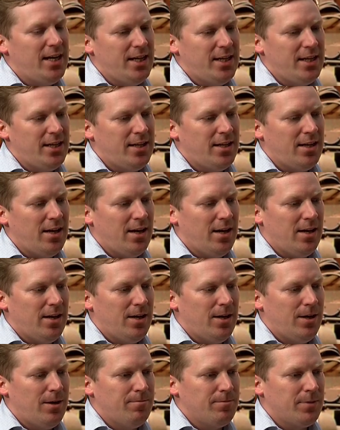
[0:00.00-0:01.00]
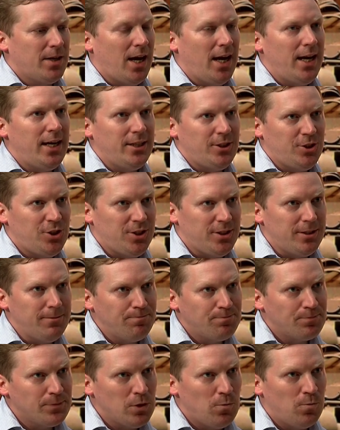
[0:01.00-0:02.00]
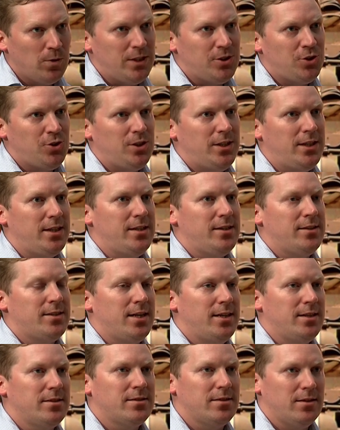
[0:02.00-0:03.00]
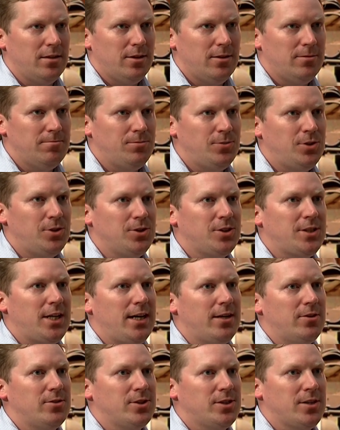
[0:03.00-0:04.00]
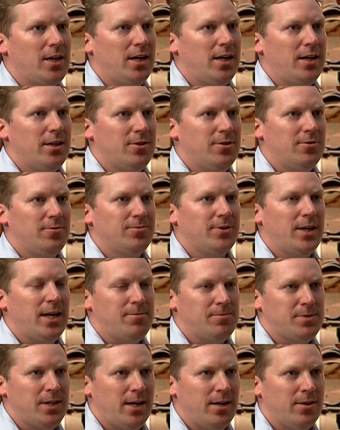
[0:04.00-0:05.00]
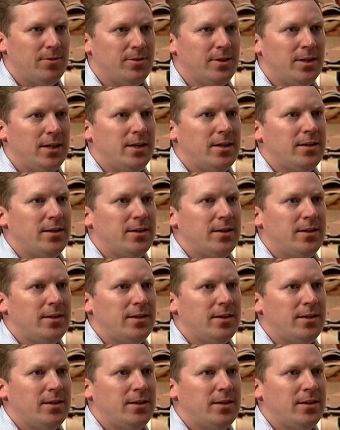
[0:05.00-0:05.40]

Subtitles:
in Khayelitsha, which is a slum just outside of Cape Town,